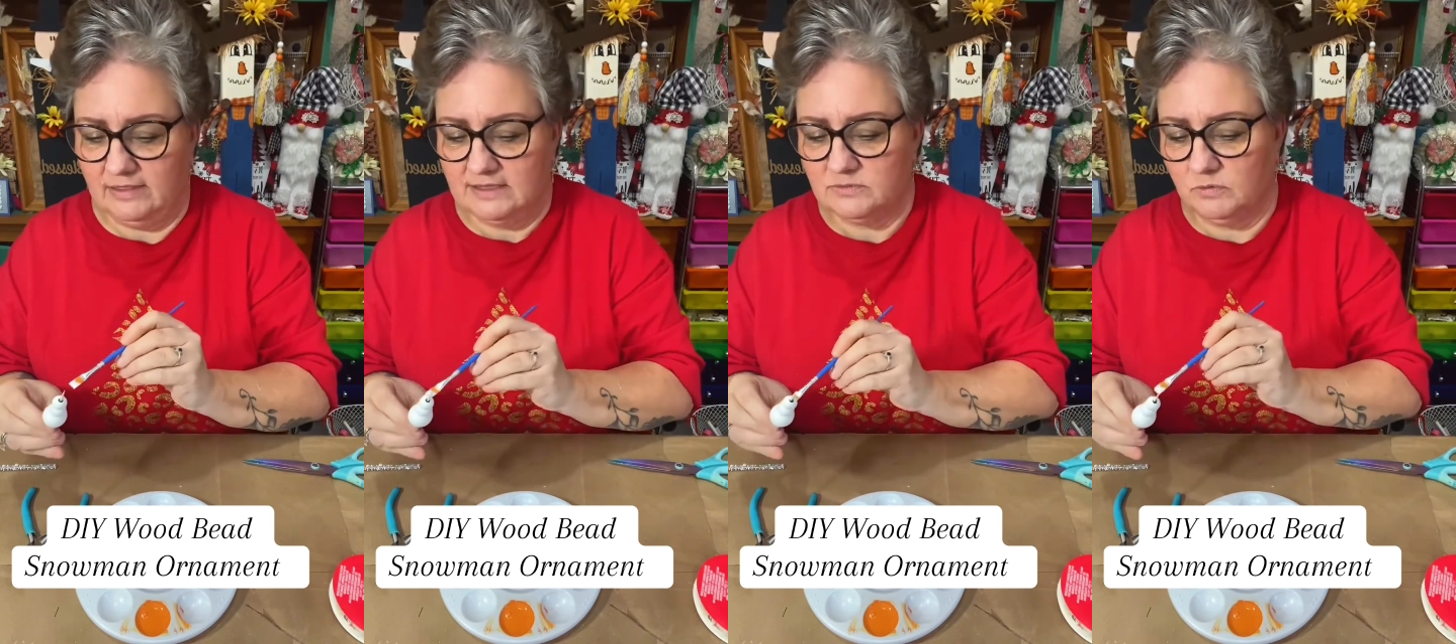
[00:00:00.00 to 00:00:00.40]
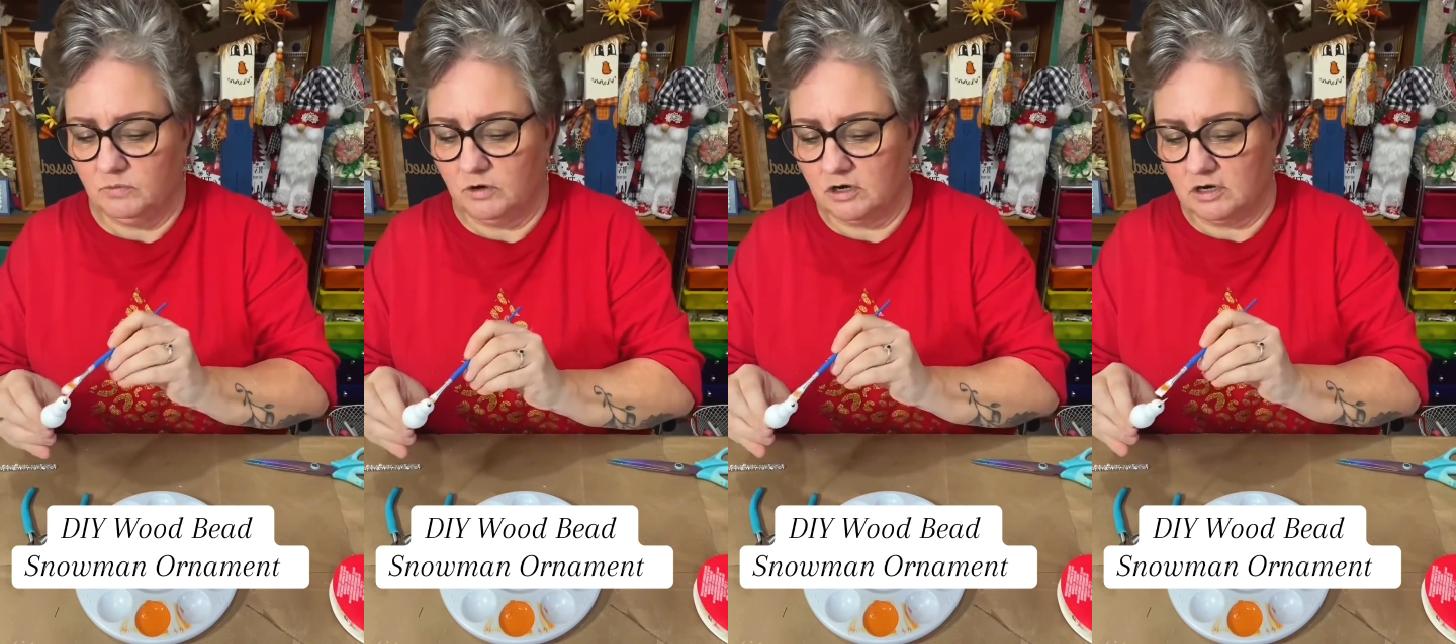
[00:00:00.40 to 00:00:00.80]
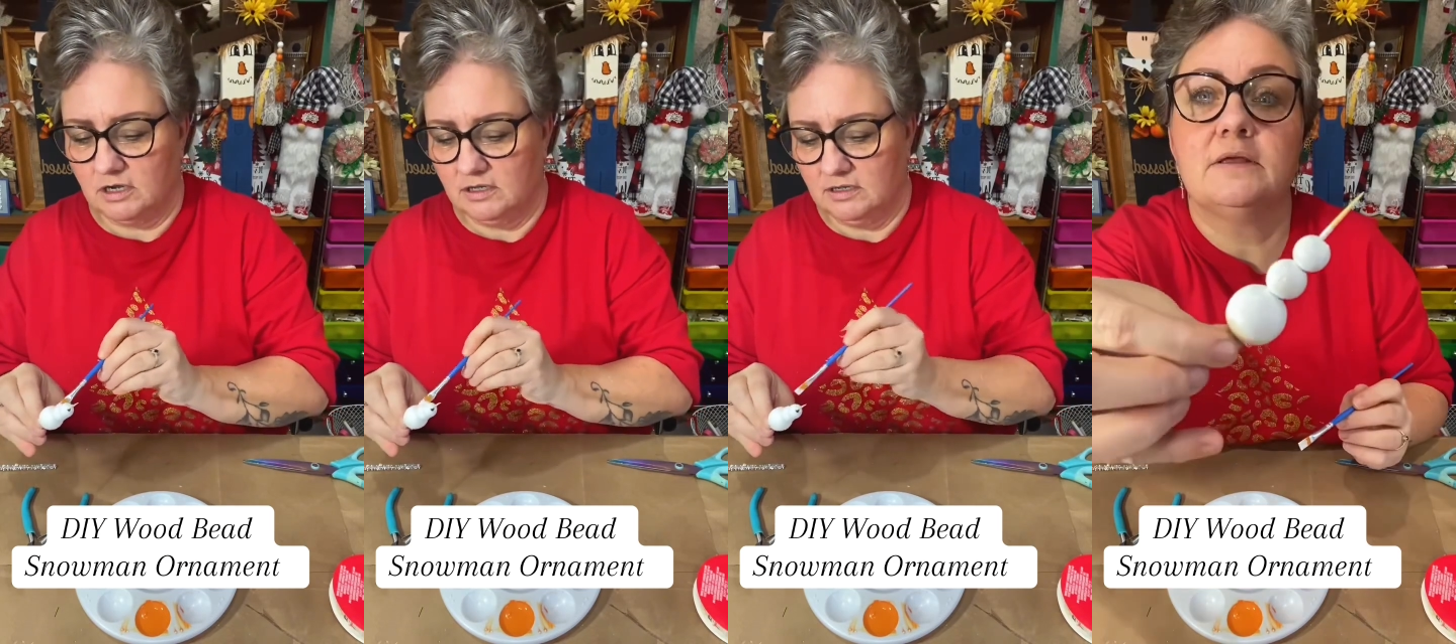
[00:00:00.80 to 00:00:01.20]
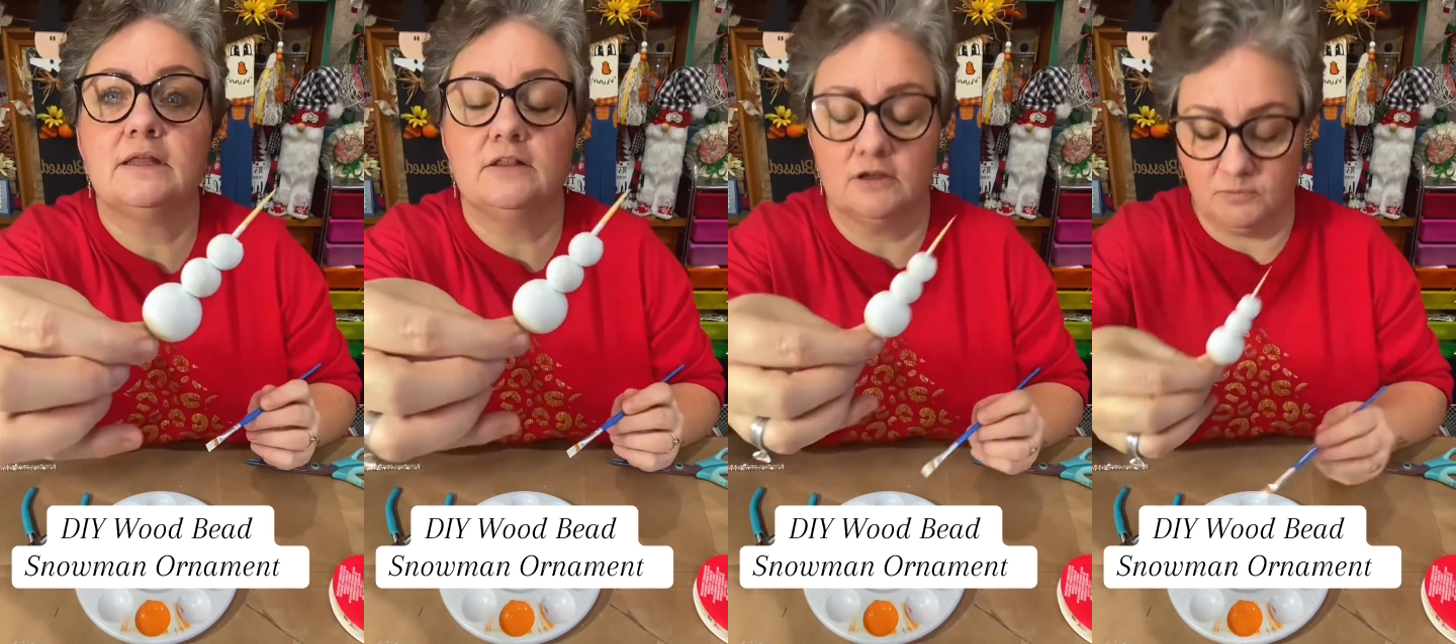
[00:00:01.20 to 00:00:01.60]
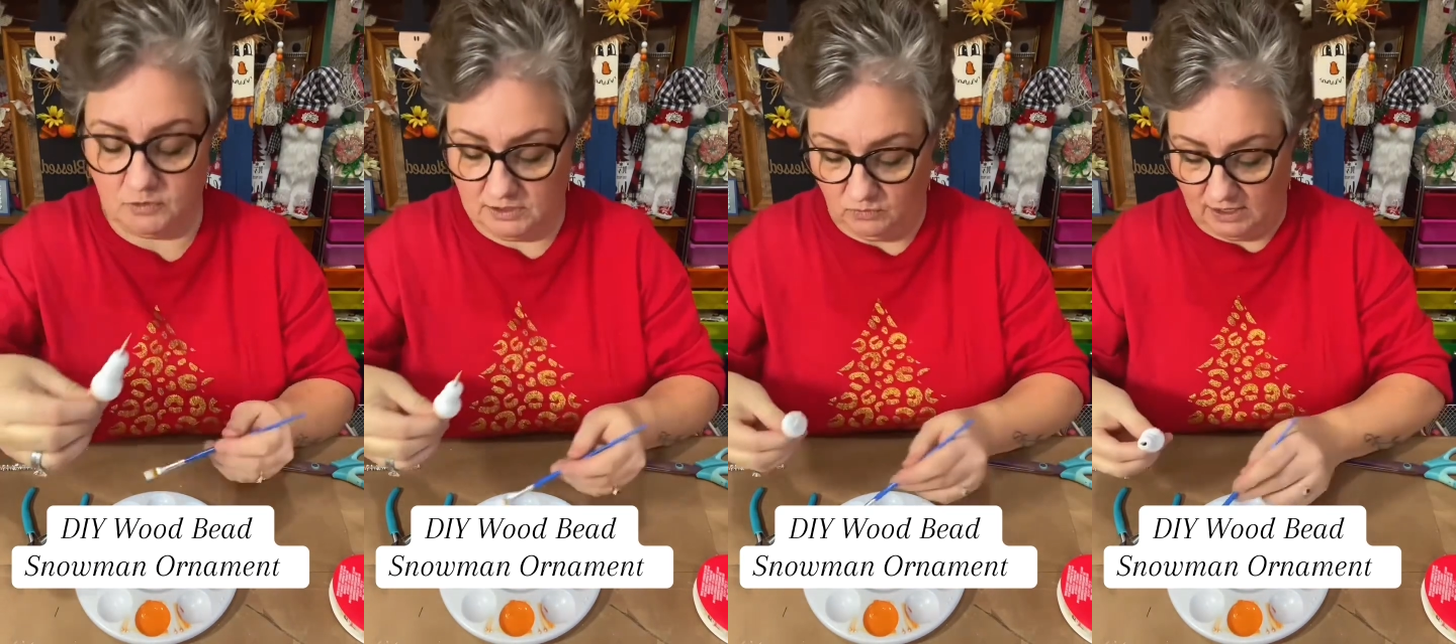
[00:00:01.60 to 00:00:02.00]
This will work. They look
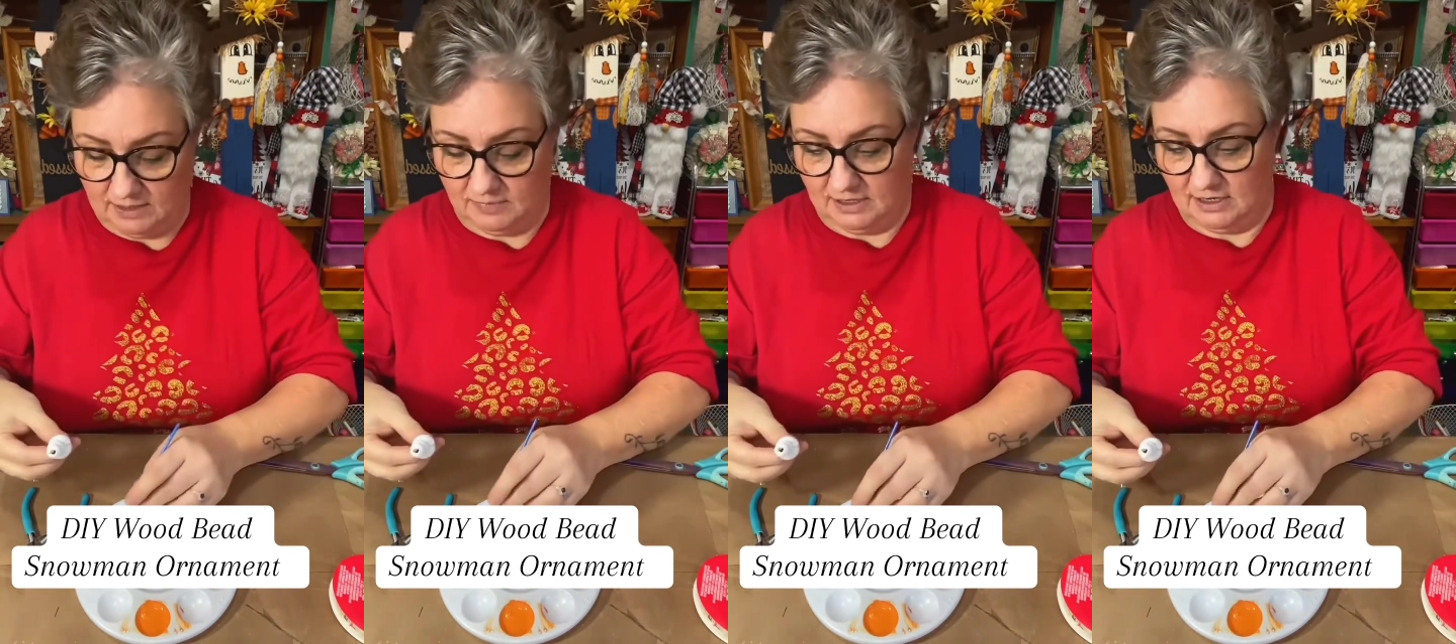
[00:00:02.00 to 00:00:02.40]
pretty white, but